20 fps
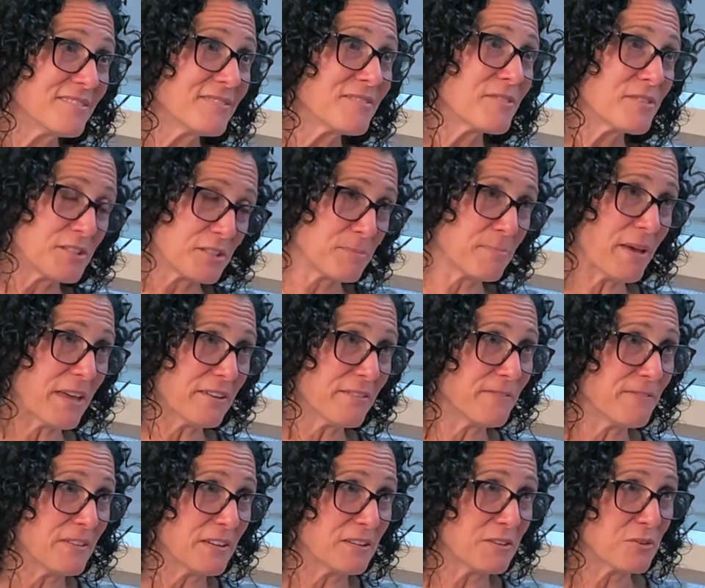this
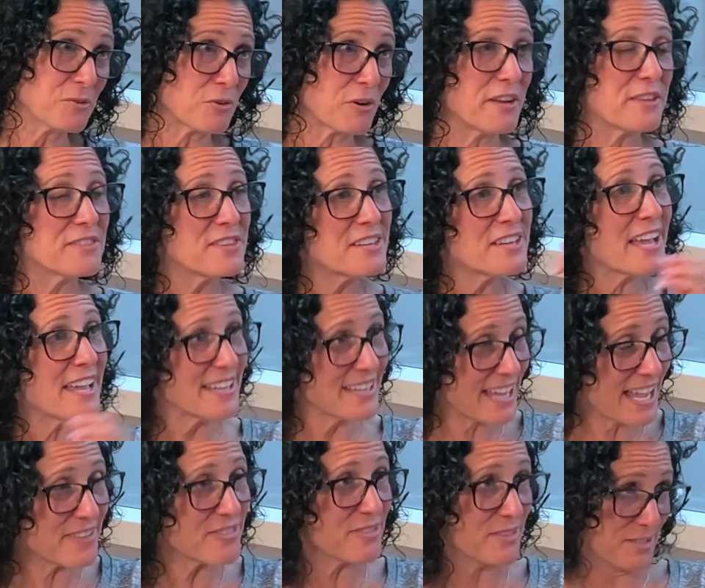benefit or I think I
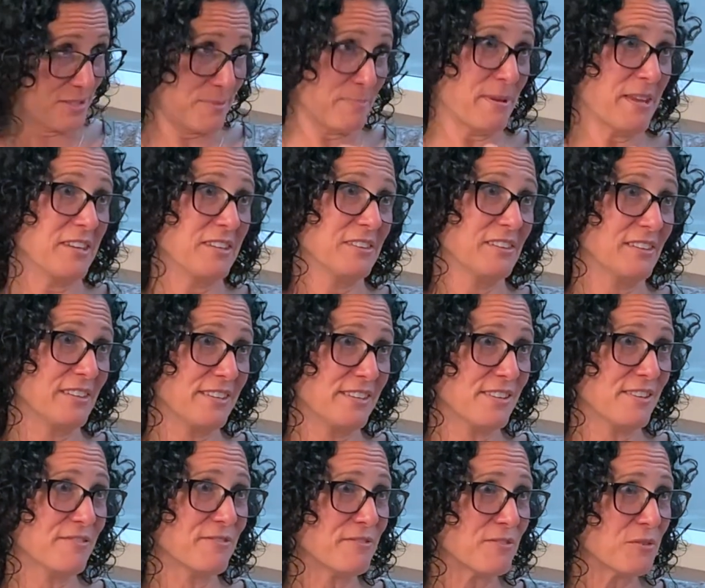get this paid
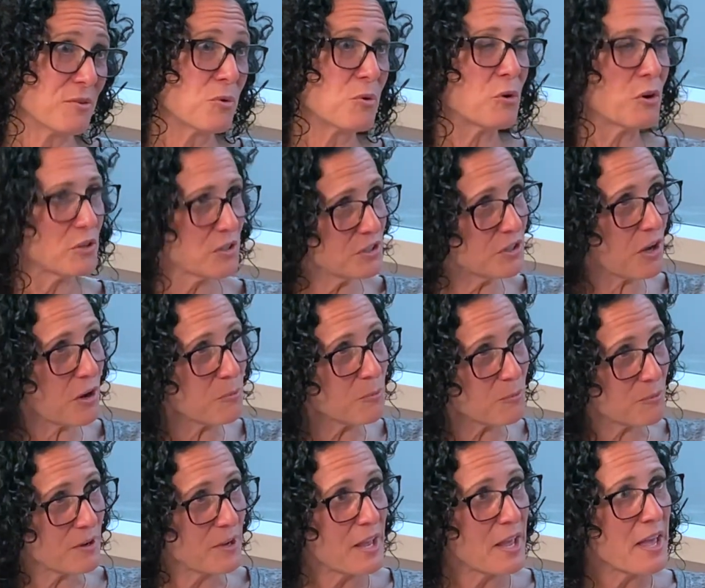leave or you know
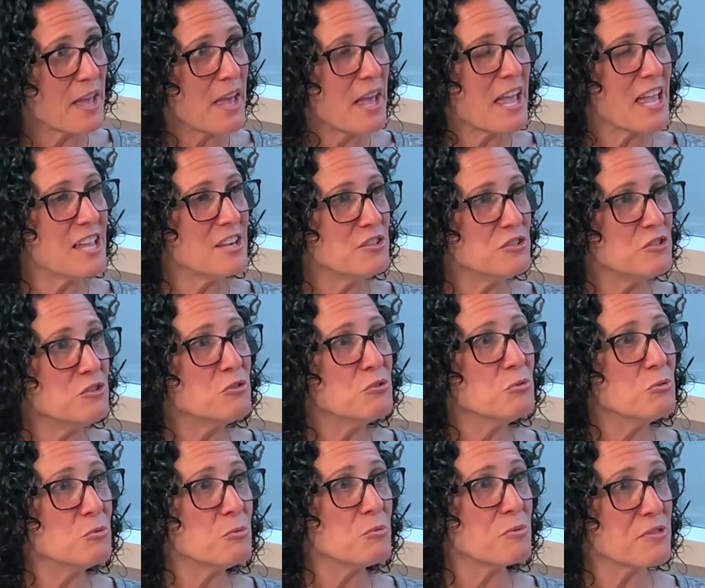and
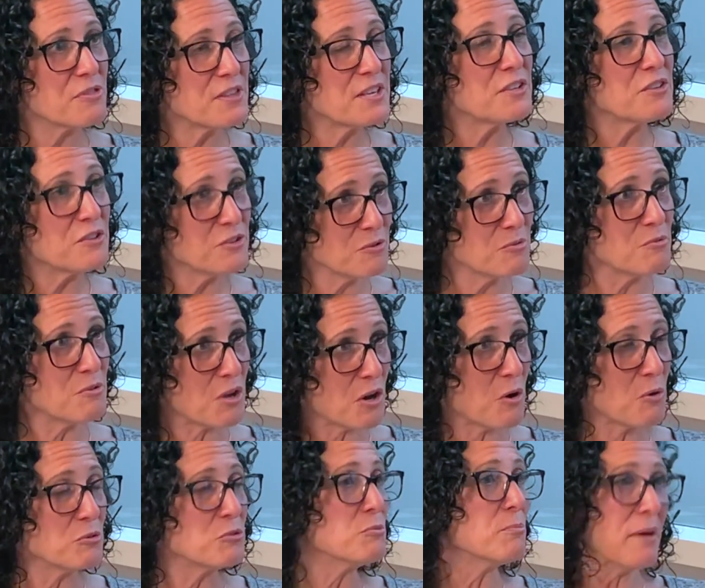you think you
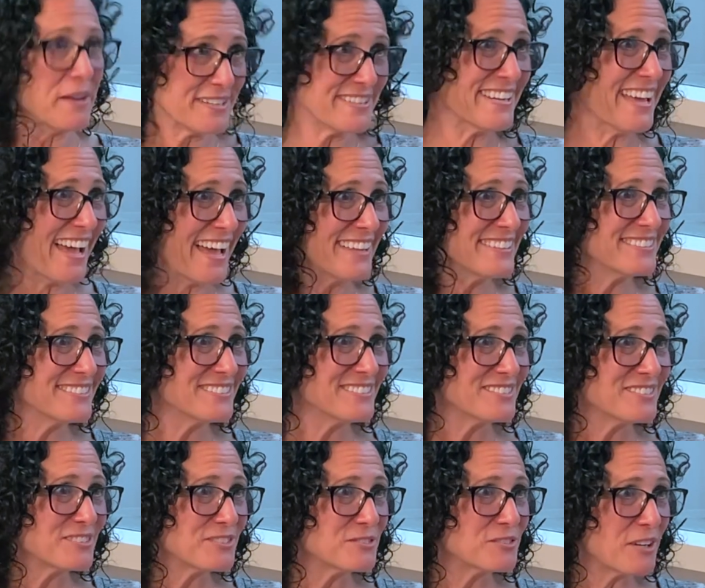know you might not
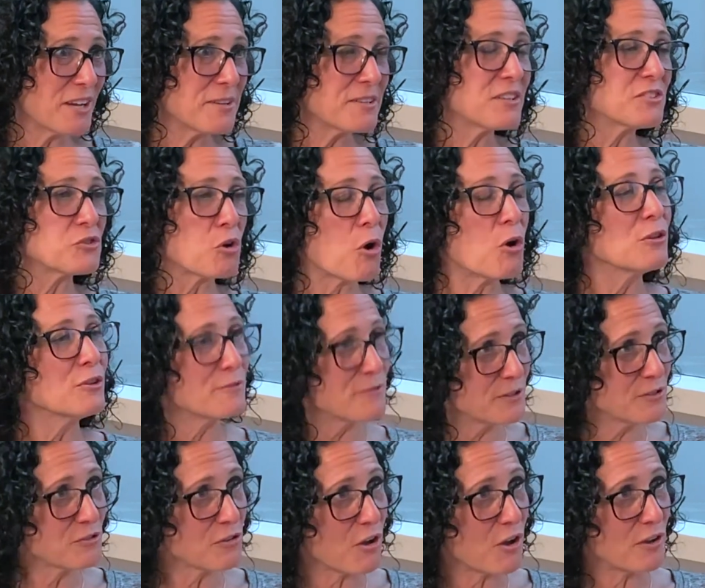right? Because all of
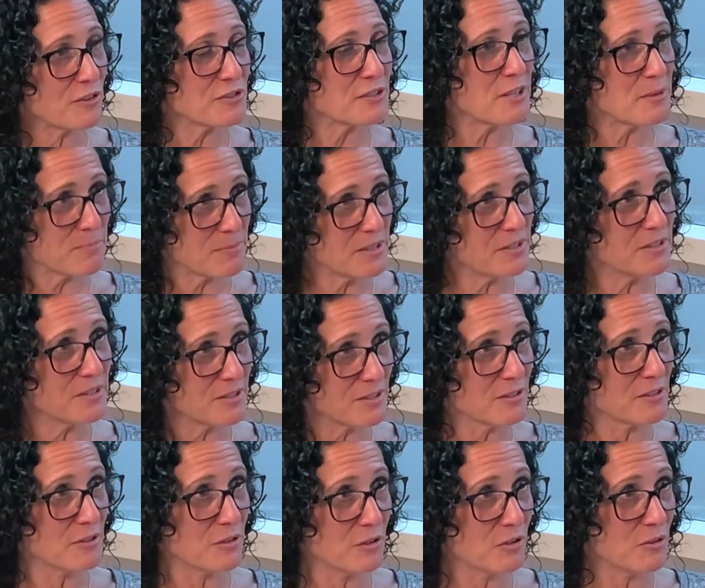these laws can be a
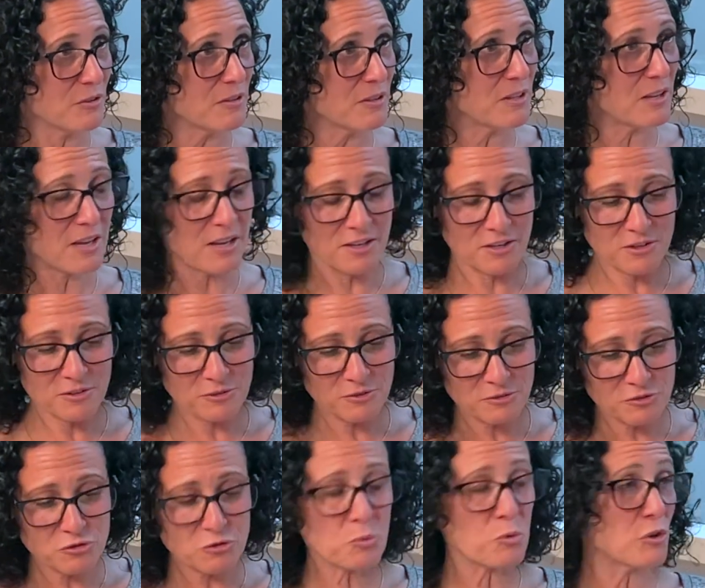little uh, right.
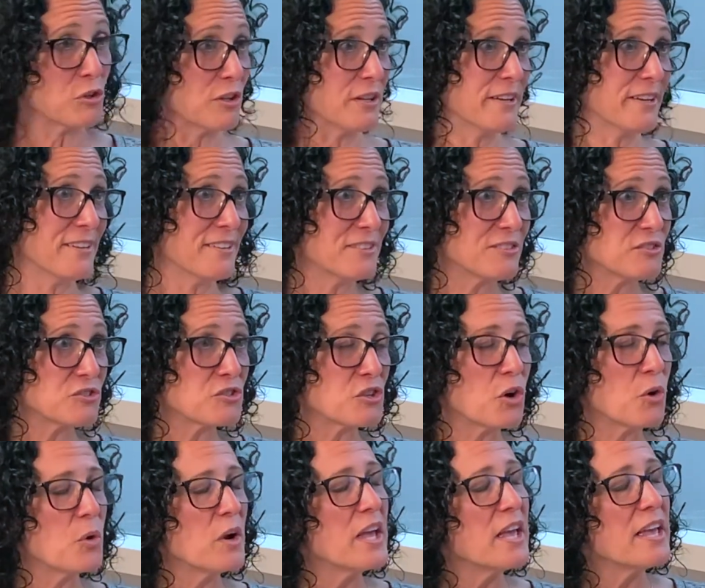squirrely.
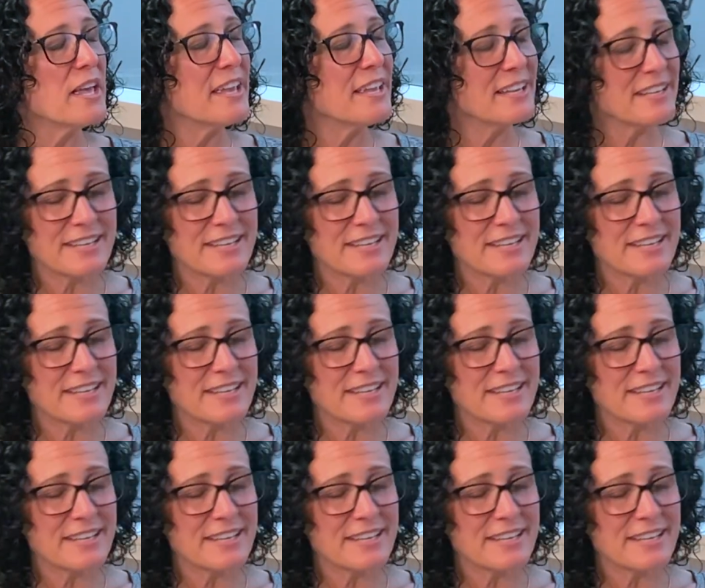So in